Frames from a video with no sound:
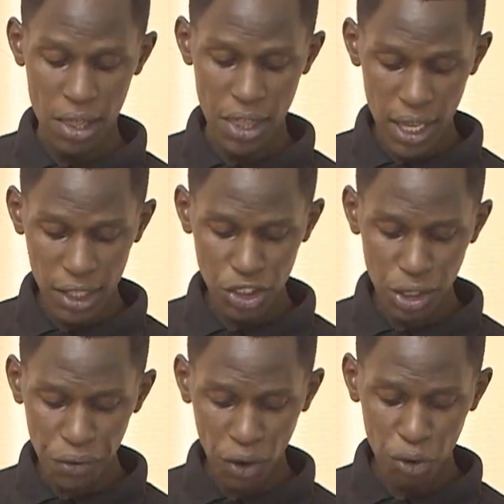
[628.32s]
The
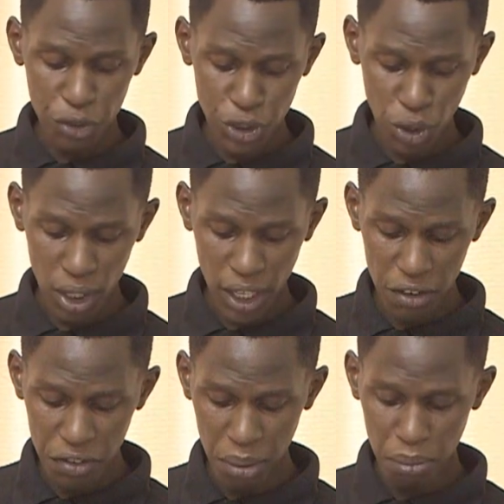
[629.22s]
chief official
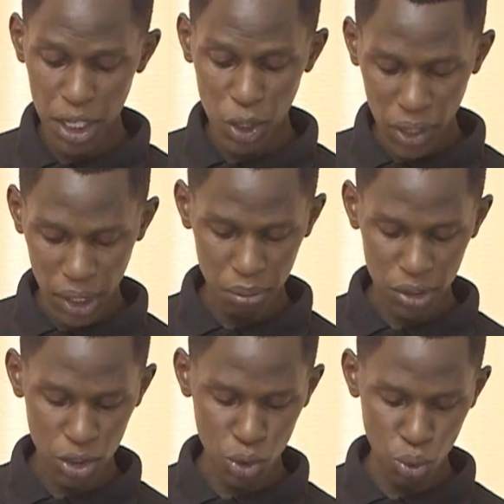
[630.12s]
gave them new
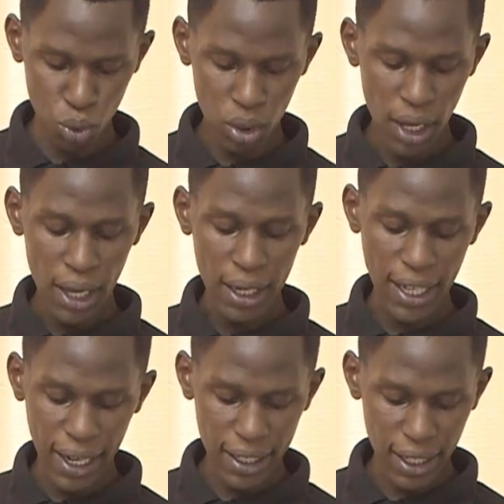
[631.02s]
names. To
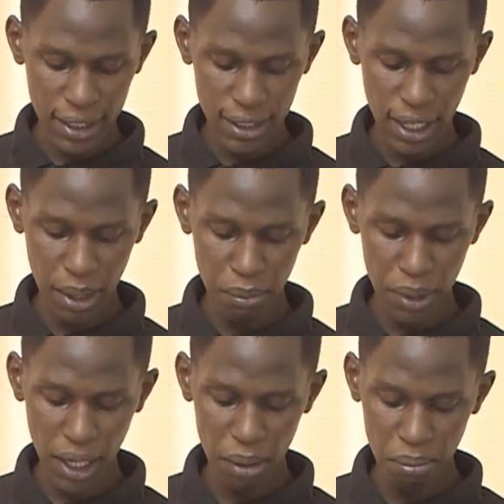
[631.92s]
Daniel's name
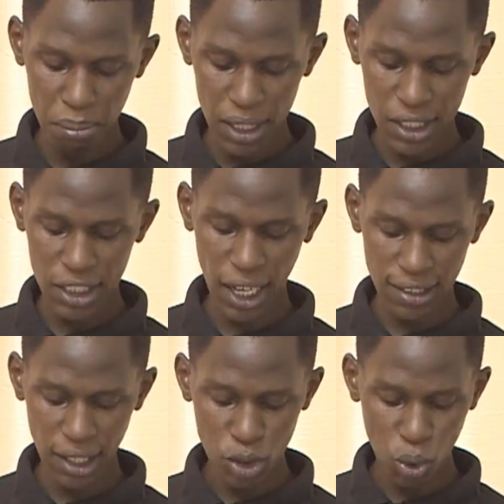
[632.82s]
became
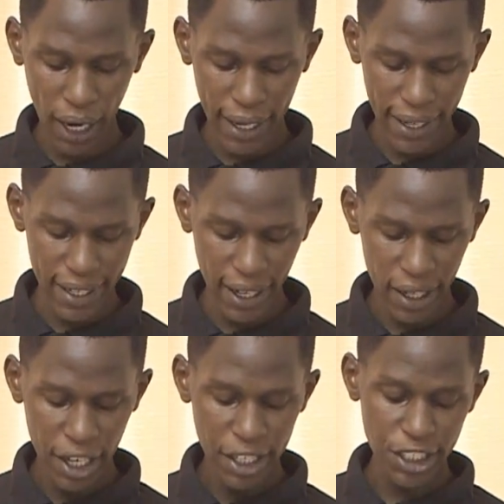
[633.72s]
Belteshazzar, to Hananiah,
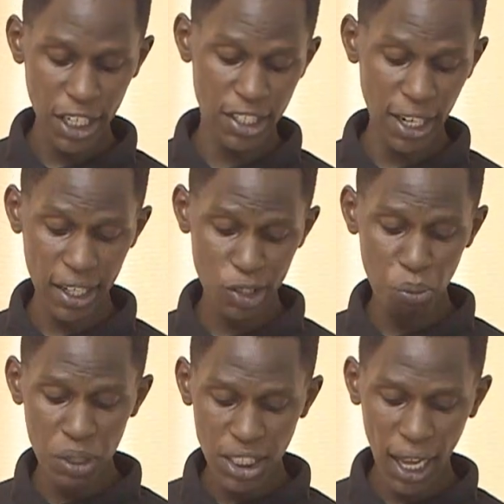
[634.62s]
Shadrach, to
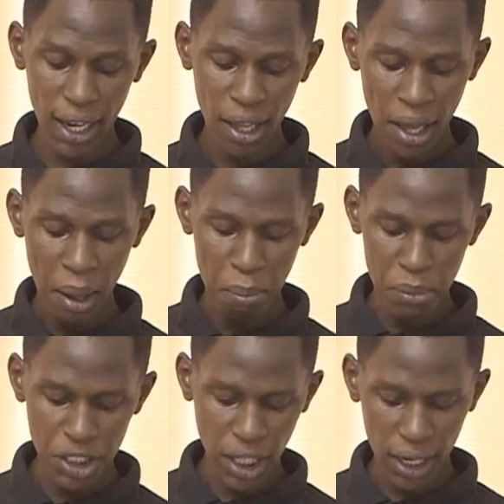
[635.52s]
Mishael,
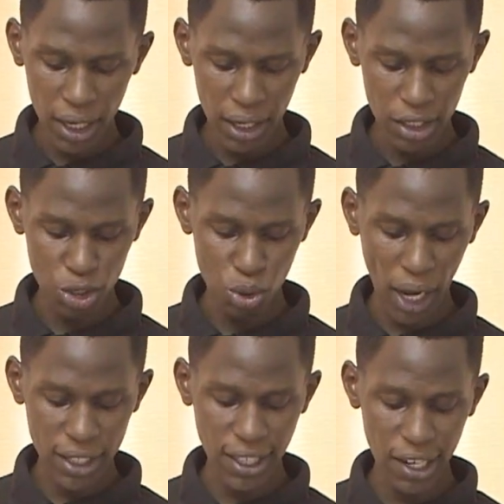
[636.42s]
Meshach, and to
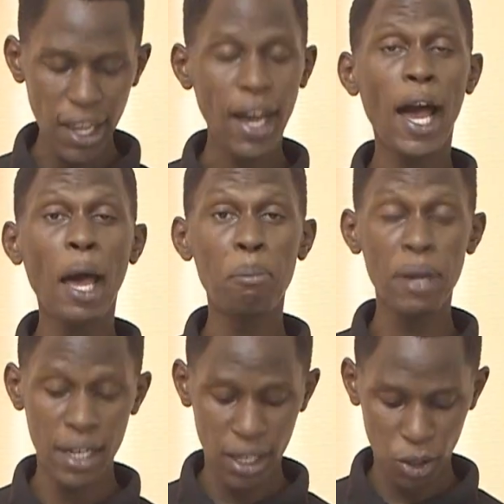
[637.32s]
Azariah,
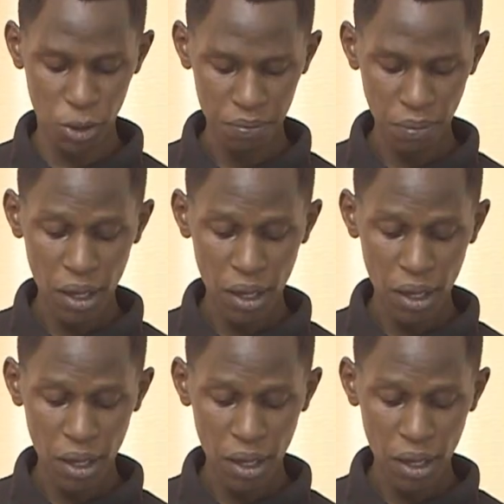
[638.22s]
Abednego.